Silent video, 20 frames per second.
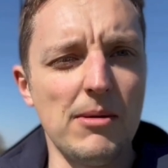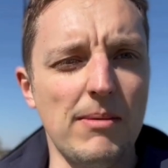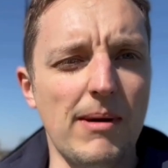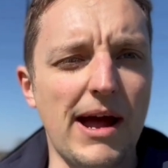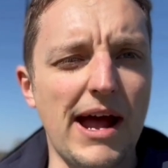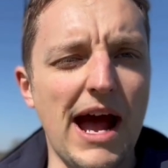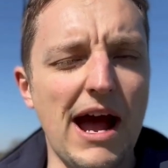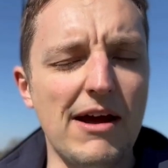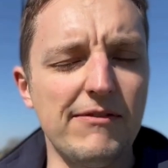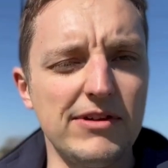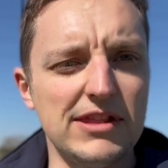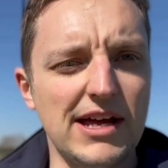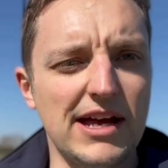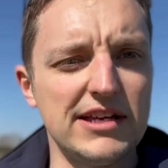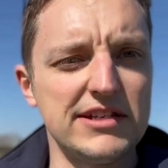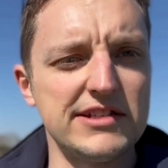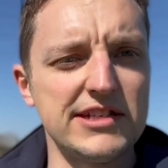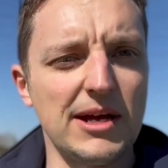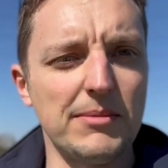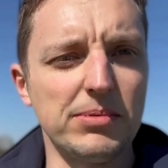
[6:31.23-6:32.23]
by having
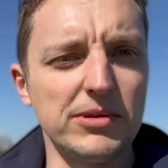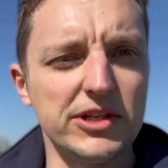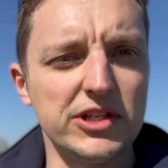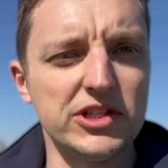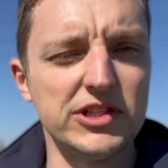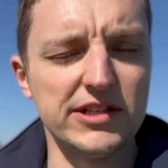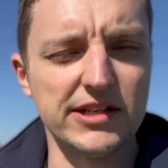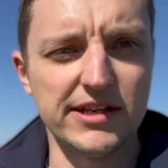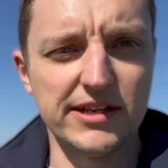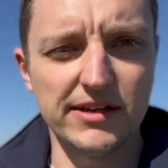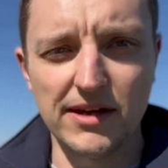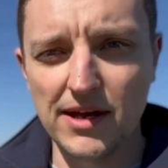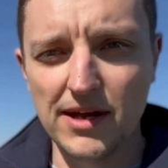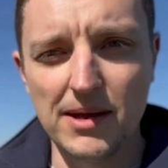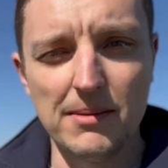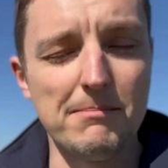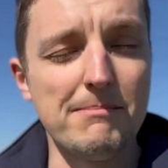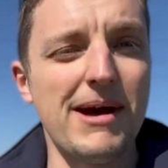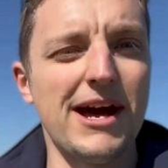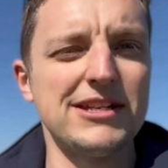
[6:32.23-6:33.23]
that established
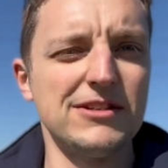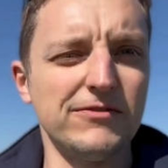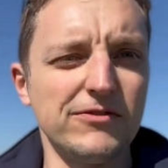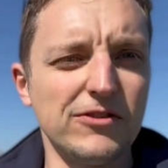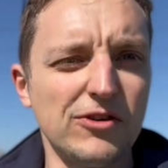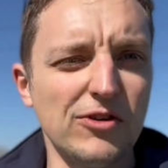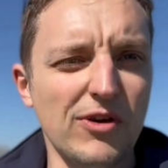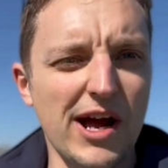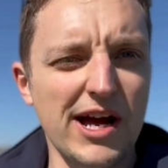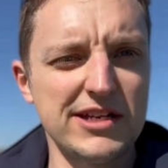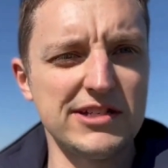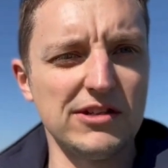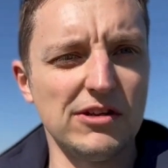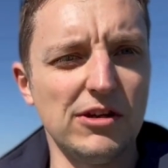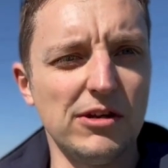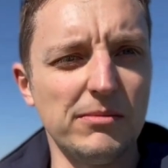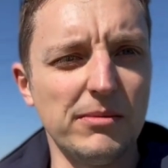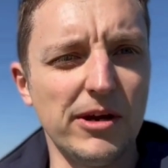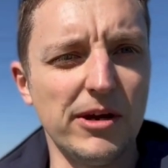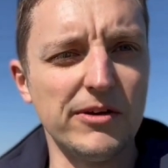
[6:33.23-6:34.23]
mat of grass
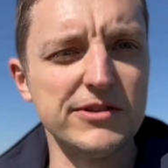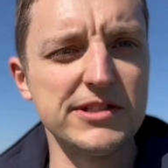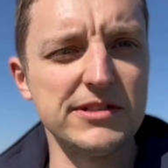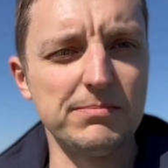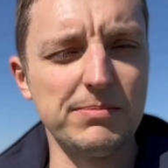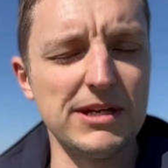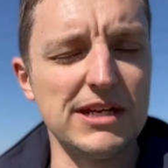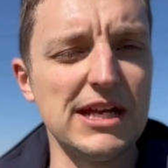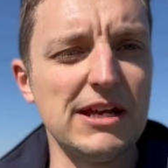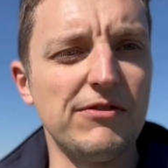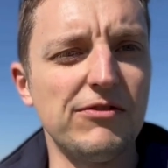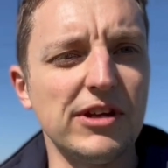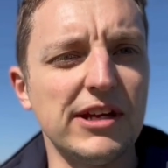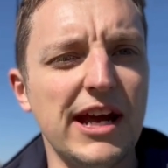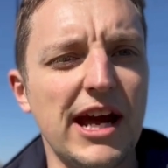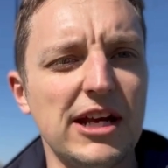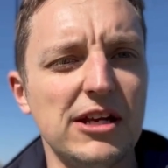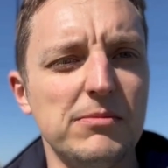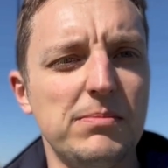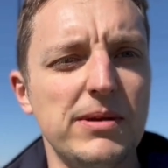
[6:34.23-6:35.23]
almost beneath the
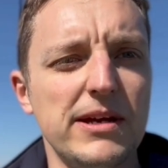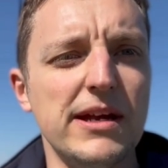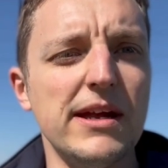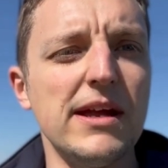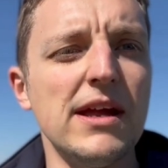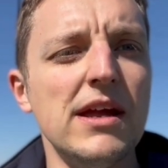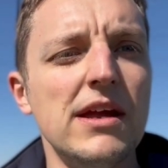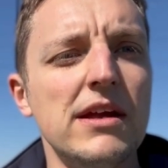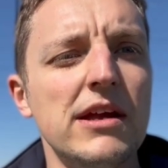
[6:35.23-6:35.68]
canopy,